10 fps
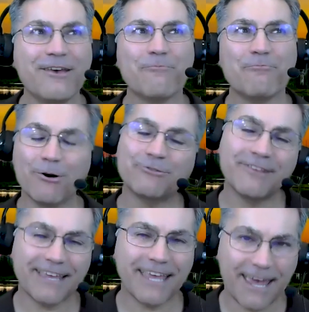
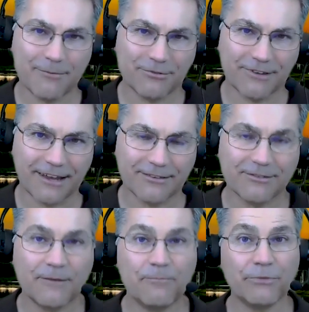most of the
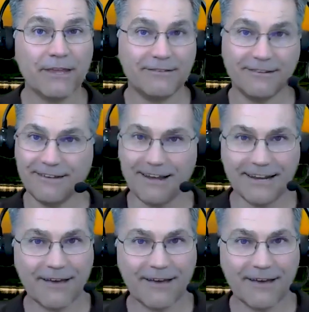campsites did not